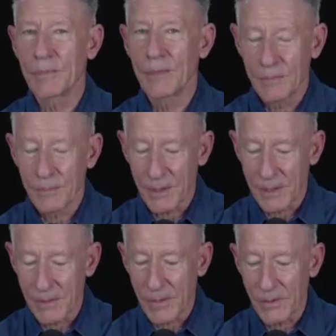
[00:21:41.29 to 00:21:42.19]
a book
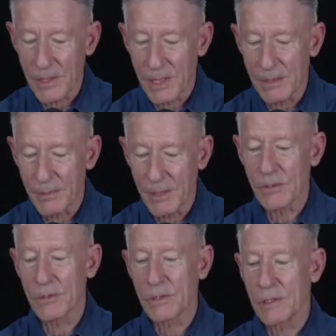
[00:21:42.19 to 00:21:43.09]
of those kind of
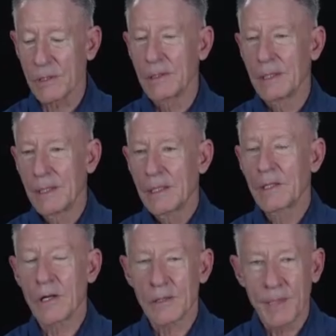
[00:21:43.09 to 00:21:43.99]
pictures and
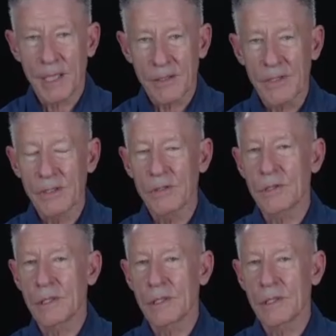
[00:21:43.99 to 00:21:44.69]
talk about the venues.